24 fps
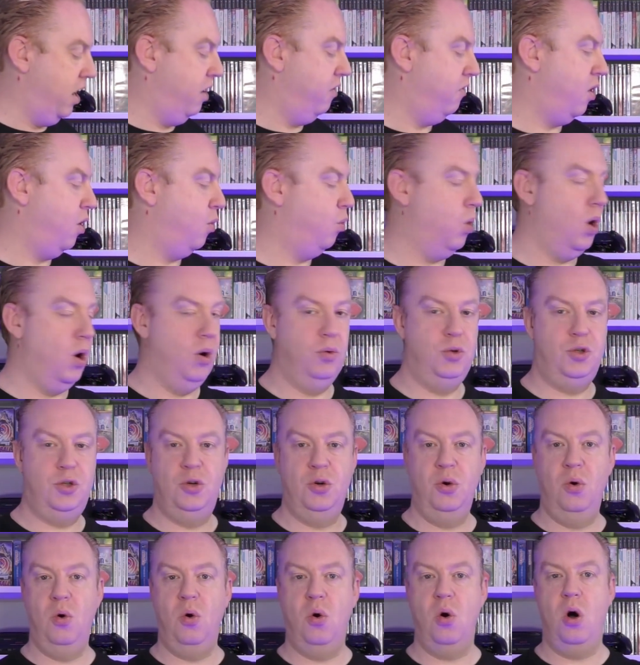Hero World
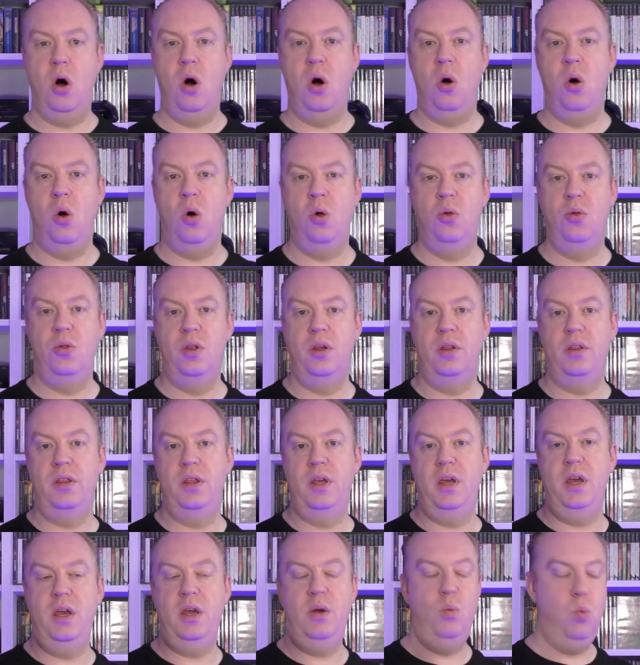Tour on
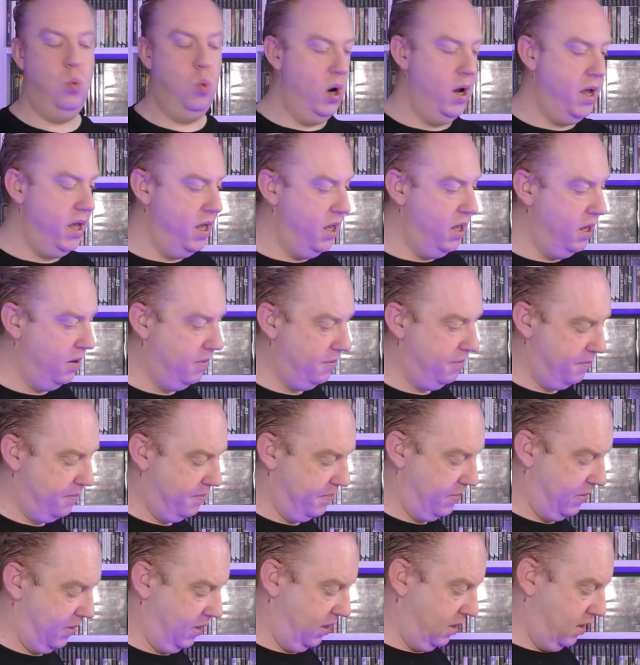the Wii.
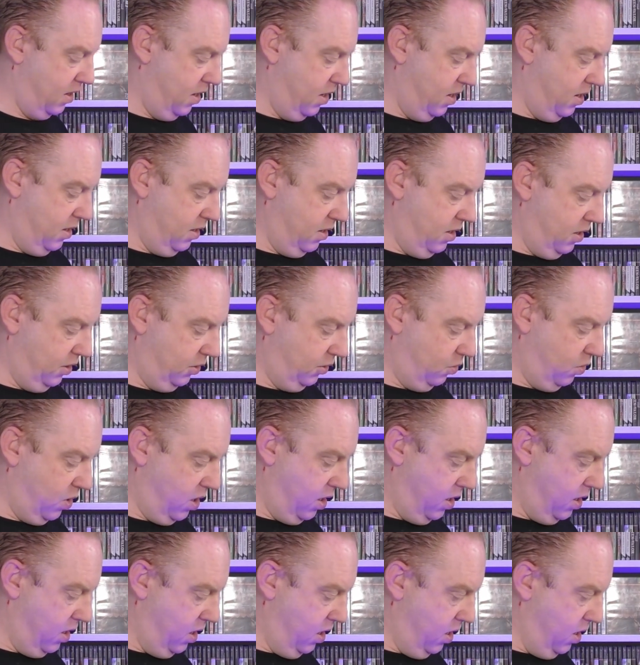Uh, this
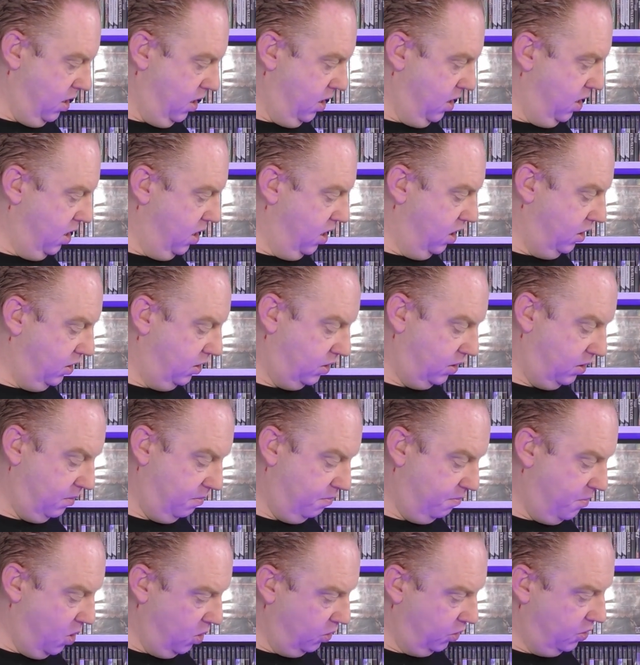one is
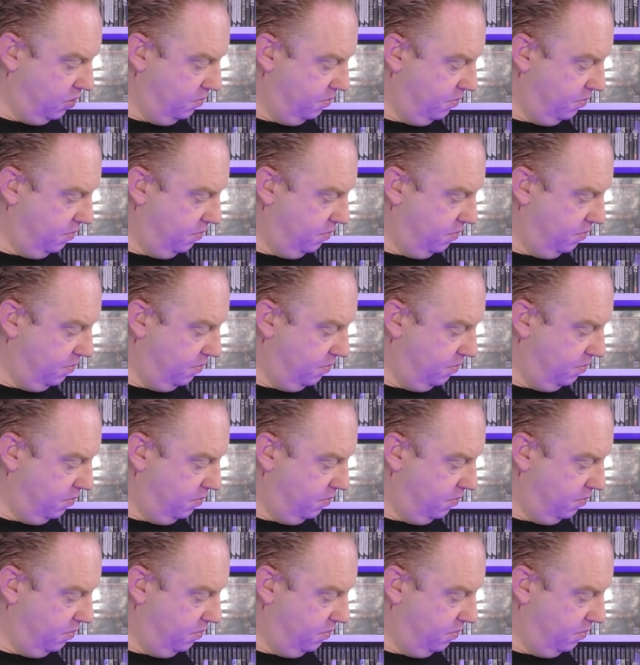box